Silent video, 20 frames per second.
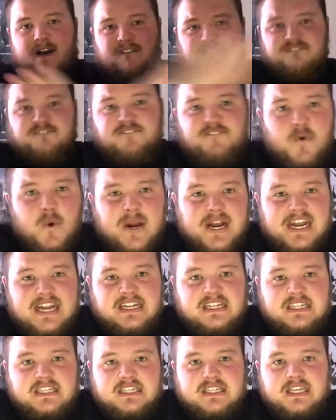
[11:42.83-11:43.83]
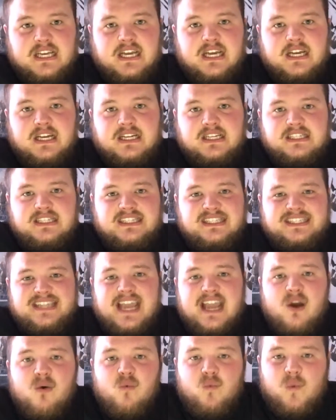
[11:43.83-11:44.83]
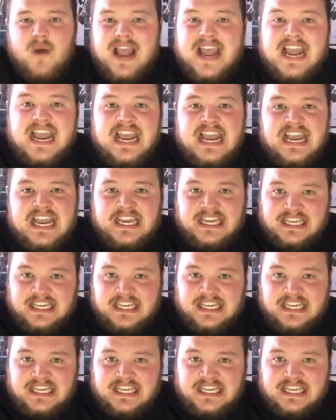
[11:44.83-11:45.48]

Avoid it. Stay away.